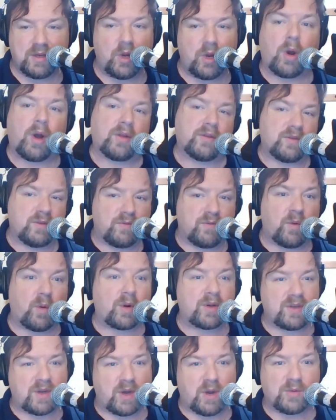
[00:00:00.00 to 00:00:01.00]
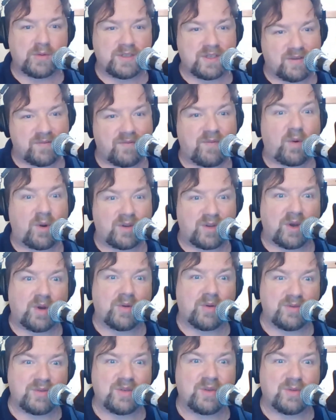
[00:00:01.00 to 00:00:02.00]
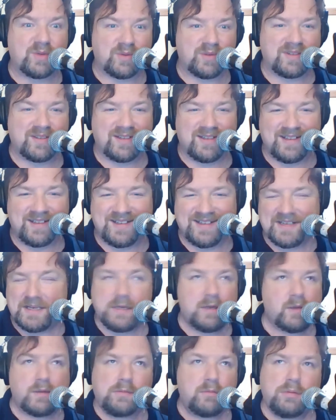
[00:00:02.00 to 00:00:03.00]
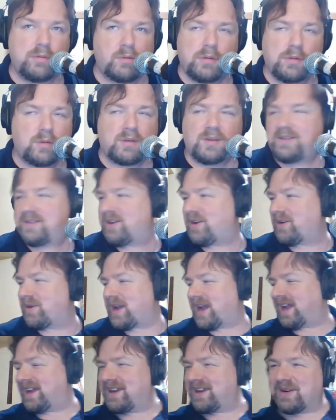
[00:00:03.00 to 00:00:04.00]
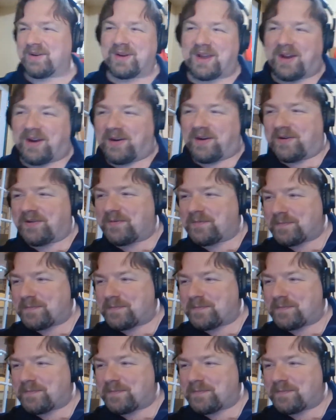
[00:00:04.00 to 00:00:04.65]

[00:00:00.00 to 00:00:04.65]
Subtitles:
No, I'll do 4 tones and 4 tunes. Okay, here we go.